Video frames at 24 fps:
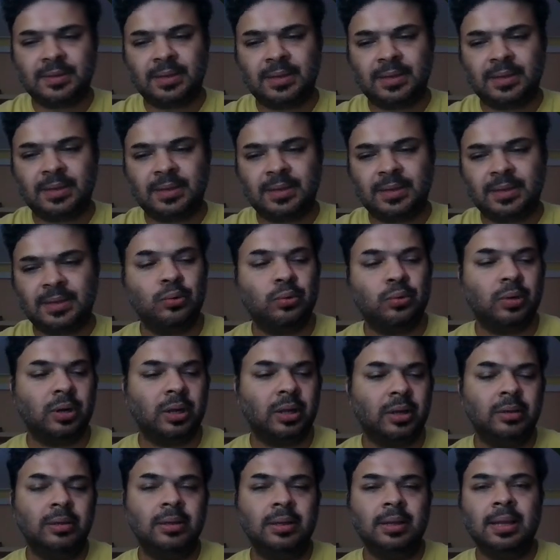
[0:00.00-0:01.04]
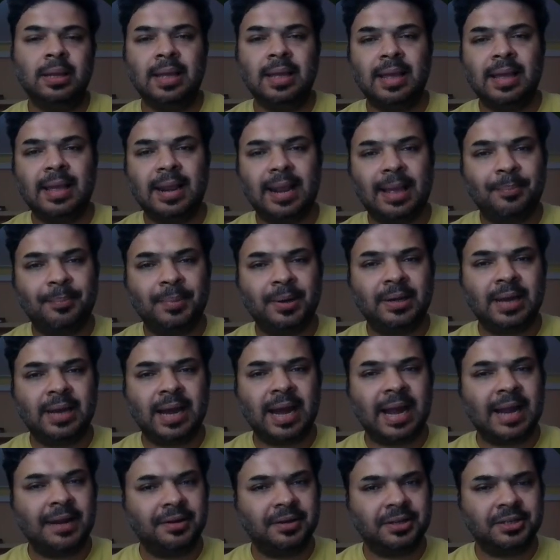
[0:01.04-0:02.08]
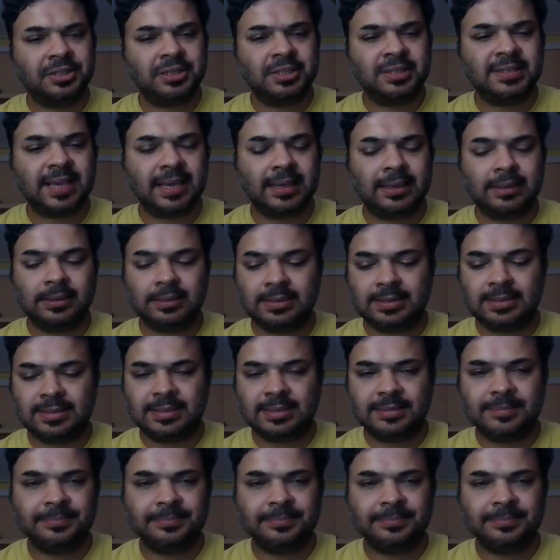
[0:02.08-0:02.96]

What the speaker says: and how to run rapid iteration cycles.